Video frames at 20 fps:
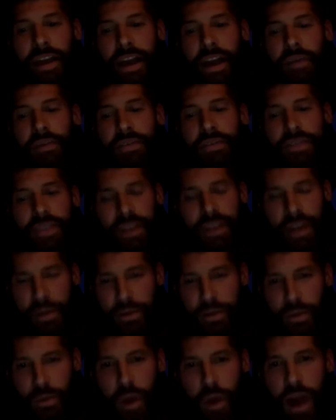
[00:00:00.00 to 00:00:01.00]
I was uh, I
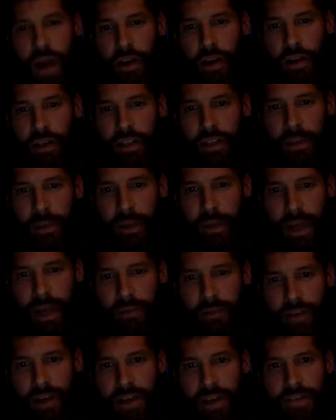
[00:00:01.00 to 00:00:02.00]
was a walk on coming out
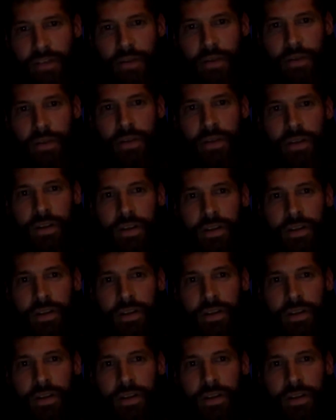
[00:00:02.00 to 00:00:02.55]
of high school,